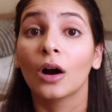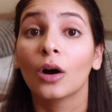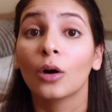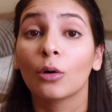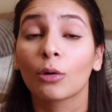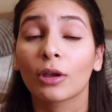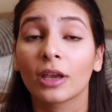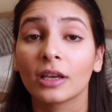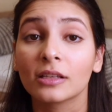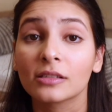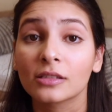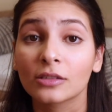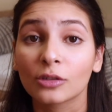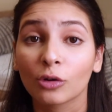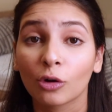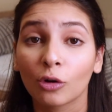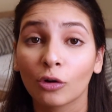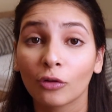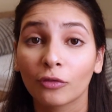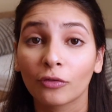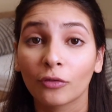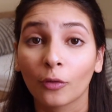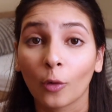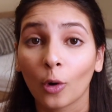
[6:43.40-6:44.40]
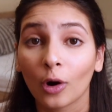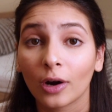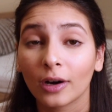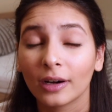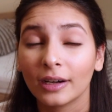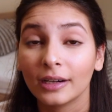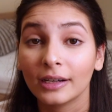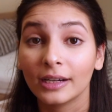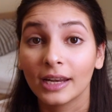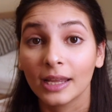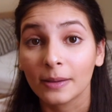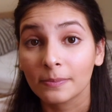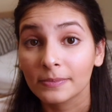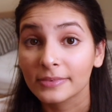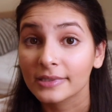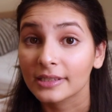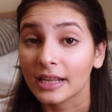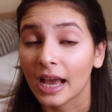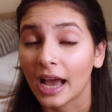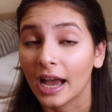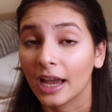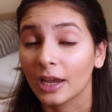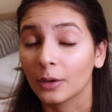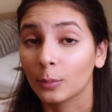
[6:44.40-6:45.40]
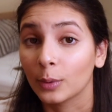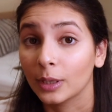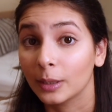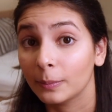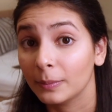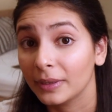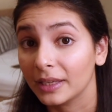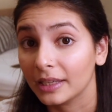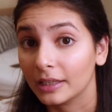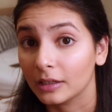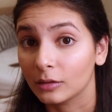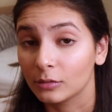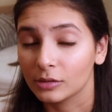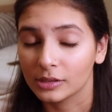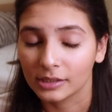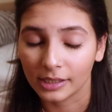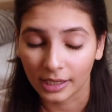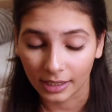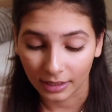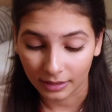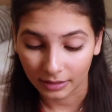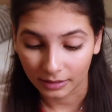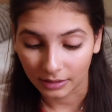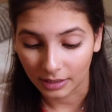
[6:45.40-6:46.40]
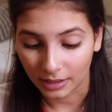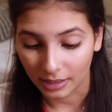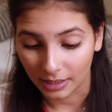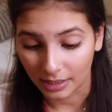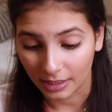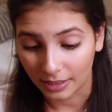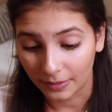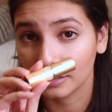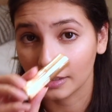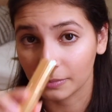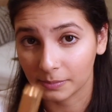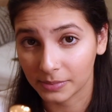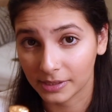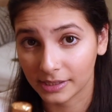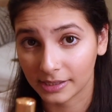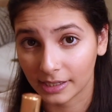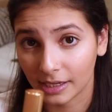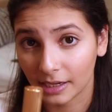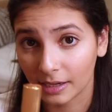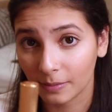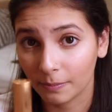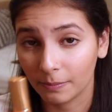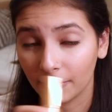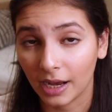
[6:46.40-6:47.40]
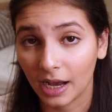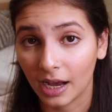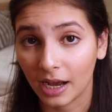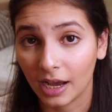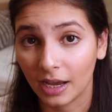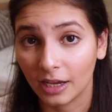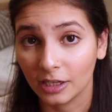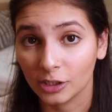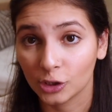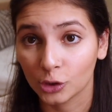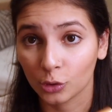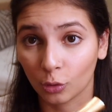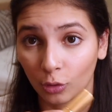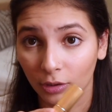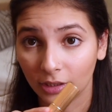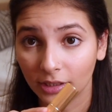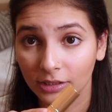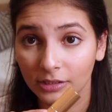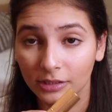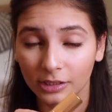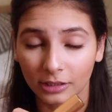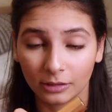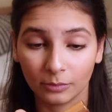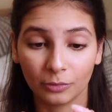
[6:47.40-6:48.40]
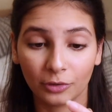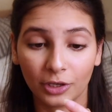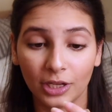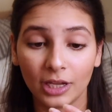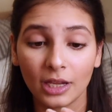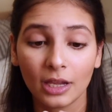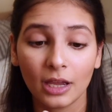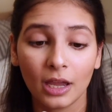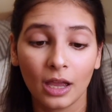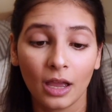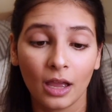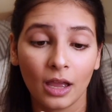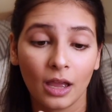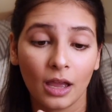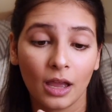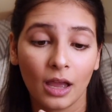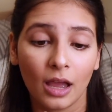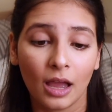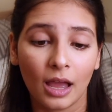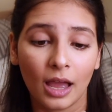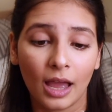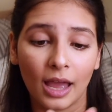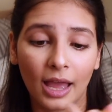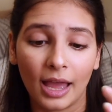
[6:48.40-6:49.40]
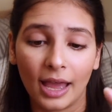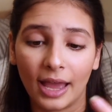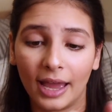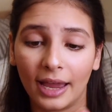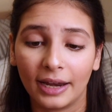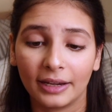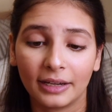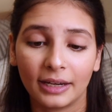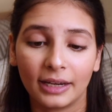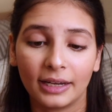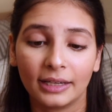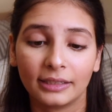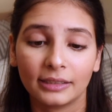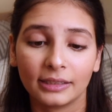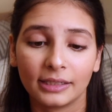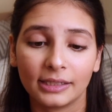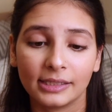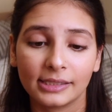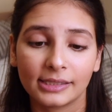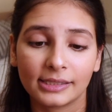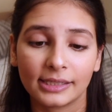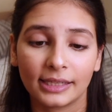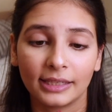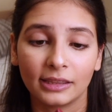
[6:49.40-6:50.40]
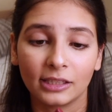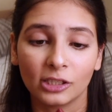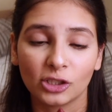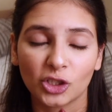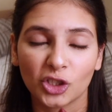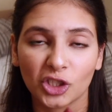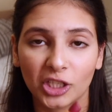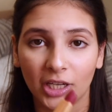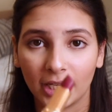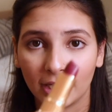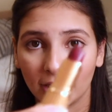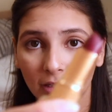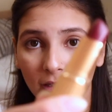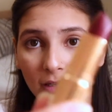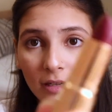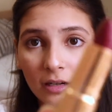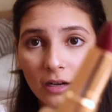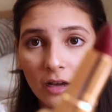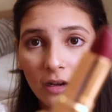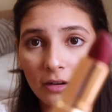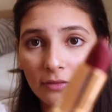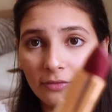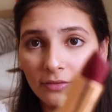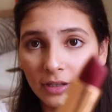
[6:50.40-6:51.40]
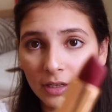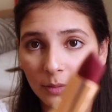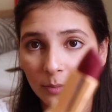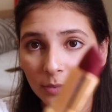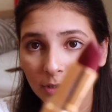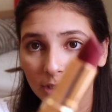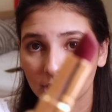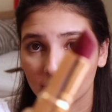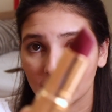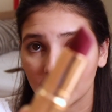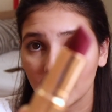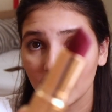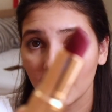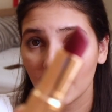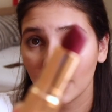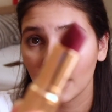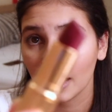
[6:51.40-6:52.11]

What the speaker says: Okay, so for lips, I will be using the lipstick by Charlotte Tilbury and it is in the shade Love Liberty.